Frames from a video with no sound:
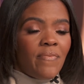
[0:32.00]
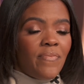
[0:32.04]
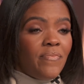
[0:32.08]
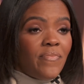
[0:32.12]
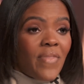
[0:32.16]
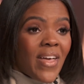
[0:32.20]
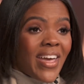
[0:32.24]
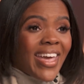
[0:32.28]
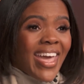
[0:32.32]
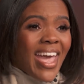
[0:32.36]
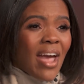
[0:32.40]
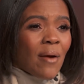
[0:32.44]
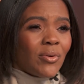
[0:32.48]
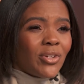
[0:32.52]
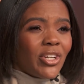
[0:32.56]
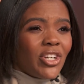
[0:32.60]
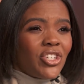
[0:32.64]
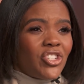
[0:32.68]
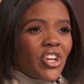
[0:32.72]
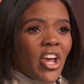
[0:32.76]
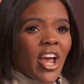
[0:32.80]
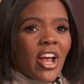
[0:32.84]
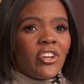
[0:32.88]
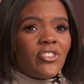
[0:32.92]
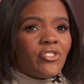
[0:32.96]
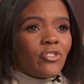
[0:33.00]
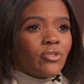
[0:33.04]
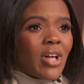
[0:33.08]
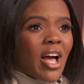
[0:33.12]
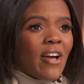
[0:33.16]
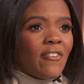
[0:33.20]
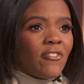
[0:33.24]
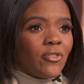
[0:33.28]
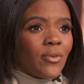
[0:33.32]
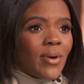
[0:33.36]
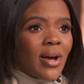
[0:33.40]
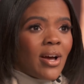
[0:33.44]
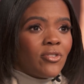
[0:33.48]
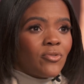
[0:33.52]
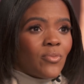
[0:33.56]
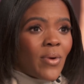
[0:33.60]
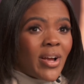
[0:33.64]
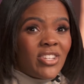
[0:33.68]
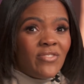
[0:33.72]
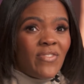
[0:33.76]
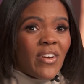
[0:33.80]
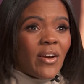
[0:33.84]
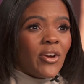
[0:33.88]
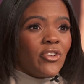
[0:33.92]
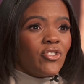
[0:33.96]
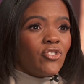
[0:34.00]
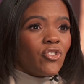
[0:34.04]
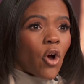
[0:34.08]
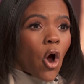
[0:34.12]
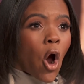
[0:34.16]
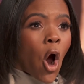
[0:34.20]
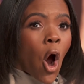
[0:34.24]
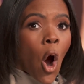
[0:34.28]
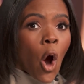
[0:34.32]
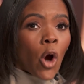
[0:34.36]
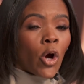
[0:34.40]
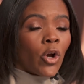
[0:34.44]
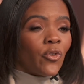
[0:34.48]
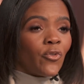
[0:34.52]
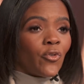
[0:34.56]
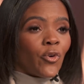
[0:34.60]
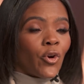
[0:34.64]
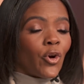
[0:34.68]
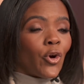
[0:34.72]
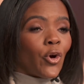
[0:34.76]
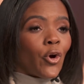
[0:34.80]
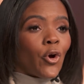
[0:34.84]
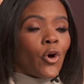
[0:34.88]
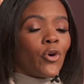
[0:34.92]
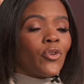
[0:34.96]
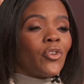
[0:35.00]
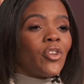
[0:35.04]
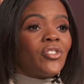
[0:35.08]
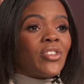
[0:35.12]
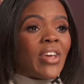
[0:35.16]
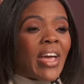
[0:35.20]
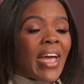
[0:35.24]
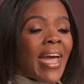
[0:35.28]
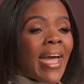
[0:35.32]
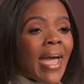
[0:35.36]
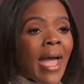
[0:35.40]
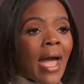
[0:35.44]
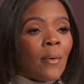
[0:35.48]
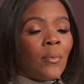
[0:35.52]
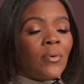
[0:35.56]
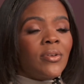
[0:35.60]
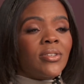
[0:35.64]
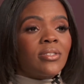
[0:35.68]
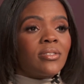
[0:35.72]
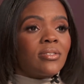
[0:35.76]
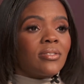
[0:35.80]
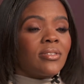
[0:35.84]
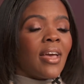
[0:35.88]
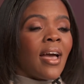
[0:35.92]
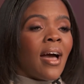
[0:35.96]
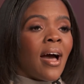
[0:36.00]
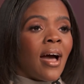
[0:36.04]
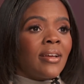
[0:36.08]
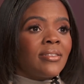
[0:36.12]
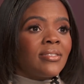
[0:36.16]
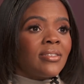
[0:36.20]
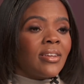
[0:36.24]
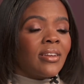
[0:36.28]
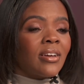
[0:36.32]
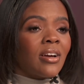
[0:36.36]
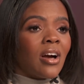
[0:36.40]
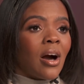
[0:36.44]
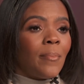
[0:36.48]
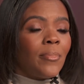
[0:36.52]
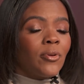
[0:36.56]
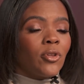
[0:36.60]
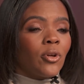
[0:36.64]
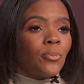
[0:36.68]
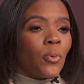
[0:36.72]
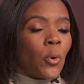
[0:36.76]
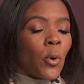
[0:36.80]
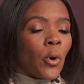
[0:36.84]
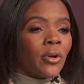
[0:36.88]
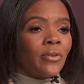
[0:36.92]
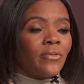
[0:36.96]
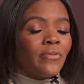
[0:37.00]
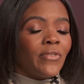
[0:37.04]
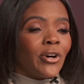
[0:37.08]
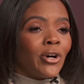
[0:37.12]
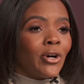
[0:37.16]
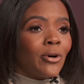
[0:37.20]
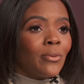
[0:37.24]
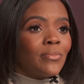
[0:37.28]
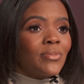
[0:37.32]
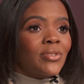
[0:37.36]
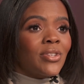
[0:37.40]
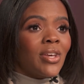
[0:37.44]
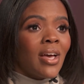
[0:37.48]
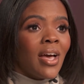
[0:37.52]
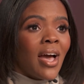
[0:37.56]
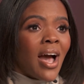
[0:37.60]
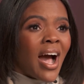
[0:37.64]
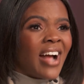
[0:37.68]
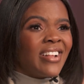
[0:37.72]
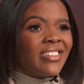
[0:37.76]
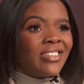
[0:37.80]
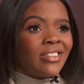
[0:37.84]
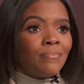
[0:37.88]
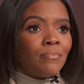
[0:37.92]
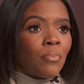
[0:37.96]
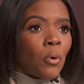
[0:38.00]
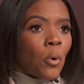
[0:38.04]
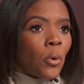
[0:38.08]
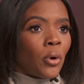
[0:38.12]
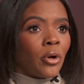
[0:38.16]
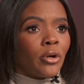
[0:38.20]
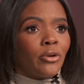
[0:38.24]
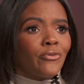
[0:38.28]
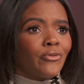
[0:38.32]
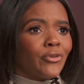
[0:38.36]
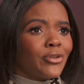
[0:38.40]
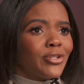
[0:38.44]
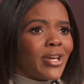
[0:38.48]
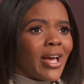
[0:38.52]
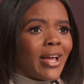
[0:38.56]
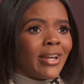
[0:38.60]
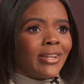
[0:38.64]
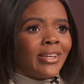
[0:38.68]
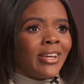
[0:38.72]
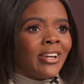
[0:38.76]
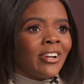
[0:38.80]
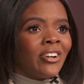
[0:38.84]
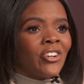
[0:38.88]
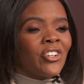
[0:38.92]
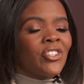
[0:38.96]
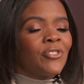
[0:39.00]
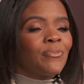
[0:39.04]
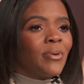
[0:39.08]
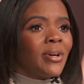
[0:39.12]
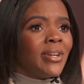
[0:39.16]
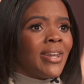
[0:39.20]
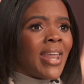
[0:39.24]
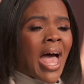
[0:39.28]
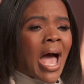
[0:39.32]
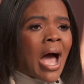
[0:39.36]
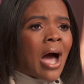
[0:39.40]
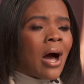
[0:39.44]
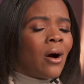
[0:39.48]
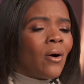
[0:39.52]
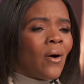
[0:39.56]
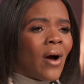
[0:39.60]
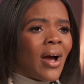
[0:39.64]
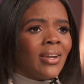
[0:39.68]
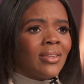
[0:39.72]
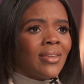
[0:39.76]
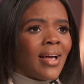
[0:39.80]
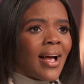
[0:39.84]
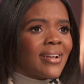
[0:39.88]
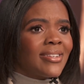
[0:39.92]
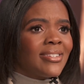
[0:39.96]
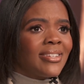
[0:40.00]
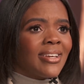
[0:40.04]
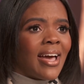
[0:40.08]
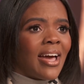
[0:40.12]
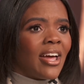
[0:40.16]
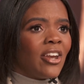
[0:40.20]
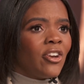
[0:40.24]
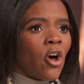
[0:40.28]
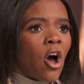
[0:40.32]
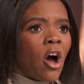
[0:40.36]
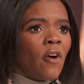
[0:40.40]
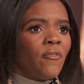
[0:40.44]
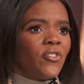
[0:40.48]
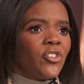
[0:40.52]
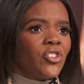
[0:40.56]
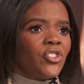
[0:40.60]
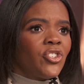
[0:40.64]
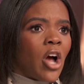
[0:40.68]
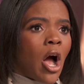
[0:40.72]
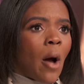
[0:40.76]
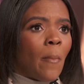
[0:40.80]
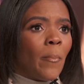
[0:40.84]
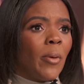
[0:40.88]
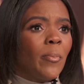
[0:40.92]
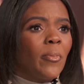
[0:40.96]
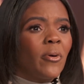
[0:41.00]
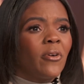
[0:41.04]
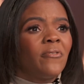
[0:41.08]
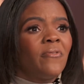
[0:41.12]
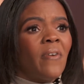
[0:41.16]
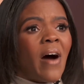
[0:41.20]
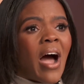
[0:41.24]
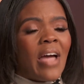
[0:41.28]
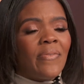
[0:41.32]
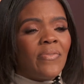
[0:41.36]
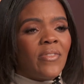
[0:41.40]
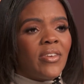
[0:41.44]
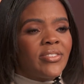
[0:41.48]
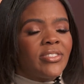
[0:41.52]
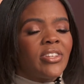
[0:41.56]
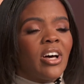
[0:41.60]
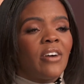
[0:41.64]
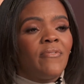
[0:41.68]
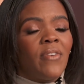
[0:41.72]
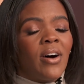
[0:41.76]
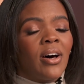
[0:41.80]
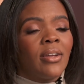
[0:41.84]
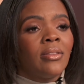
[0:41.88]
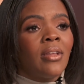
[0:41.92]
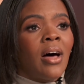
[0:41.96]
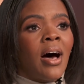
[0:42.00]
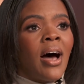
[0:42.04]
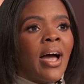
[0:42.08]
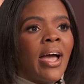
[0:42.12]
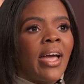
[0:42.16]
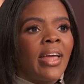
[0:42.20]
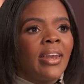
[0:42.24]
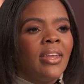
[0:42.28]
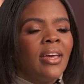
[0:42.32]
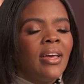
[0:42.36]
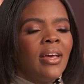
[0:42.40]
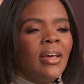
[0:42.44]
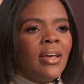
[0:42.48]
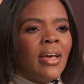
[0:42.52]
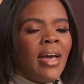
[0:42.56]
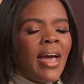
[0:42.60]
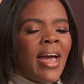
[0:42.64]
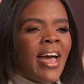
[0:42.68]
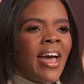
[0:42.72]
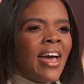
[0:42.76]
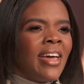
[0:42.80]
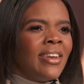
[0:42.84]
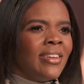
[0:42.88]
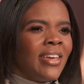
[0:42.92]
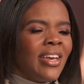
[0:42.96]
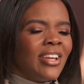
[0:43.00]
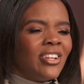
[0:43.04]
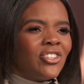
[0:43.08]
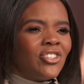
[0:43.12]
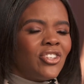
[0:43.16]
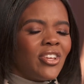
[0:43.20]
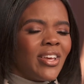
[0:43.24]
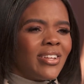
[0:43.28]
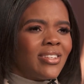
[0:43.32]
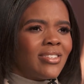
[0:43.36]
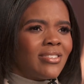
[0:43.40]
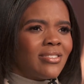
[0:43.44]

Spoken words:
they can't really change their life around, right? It's very hard for a girl to say, hey, I did a couple of porn films. I did porn for 10 years, but now I'd like to get an office job. People find this stuff online, and it's